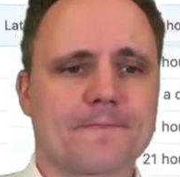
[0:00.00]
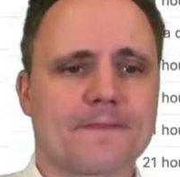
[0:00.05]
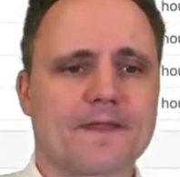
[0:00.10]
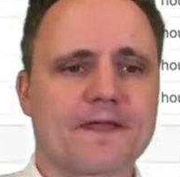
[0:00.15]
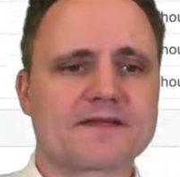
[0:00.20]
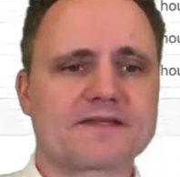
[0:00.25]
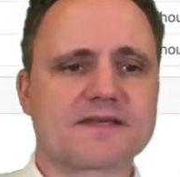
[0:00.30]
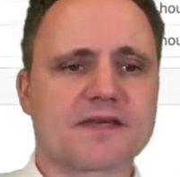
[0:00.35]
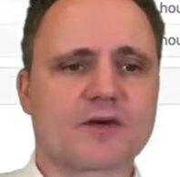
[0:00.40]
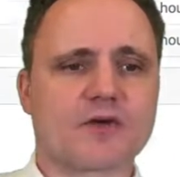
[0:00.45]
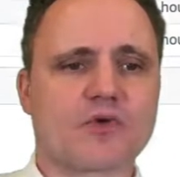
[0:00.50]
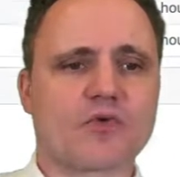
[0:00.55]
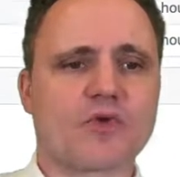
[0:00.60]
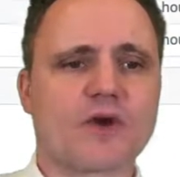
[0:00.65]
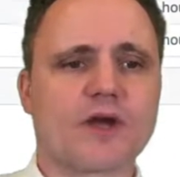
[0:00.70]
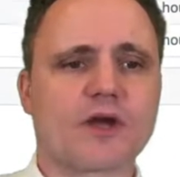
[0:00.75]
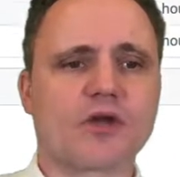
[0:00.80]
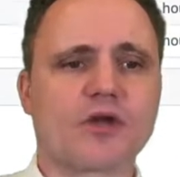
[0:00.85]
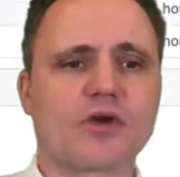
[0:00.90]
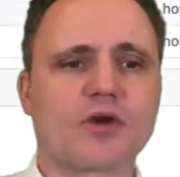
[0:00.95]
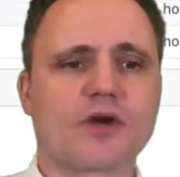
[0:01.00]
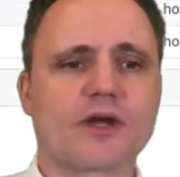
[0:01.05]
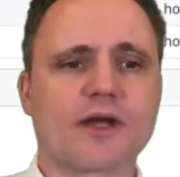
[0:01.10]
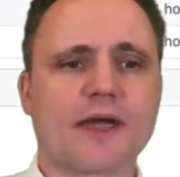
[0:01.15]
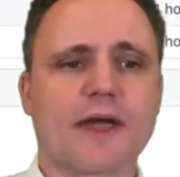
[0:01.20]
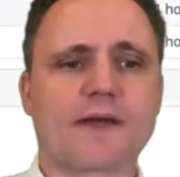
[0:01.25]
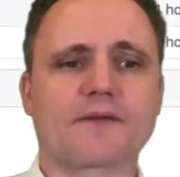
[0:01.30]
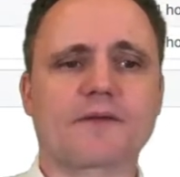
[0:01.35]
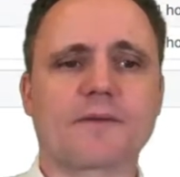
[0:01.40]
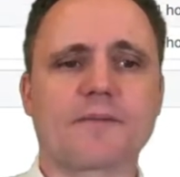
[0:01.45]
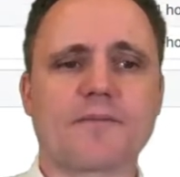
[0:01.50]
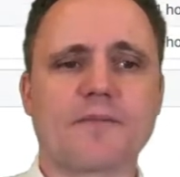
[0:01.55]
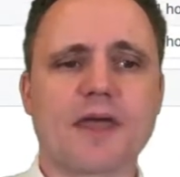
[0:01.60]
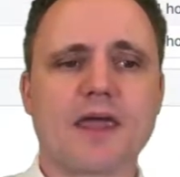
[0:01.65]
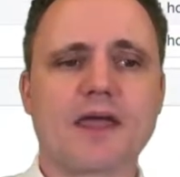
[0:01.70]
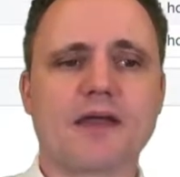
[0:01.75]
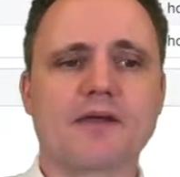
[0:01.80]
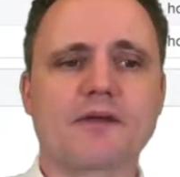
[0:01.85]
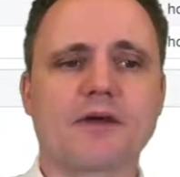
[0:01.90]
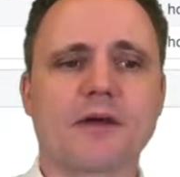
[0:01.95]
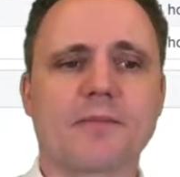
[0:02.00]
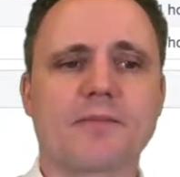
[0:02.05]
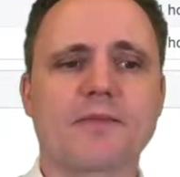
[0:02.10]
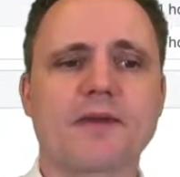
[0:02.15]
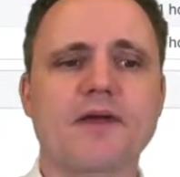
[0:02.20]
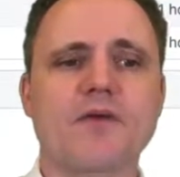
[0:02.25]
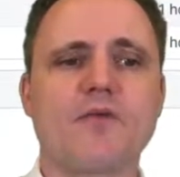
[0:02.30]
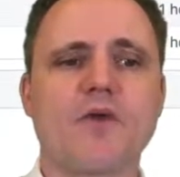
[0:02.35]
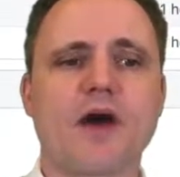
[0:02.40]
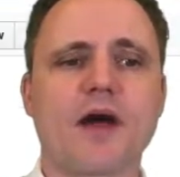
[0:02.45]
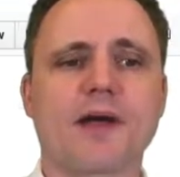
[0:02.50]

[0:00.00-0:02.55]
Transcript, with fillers: Let's take a quick look at the main.py.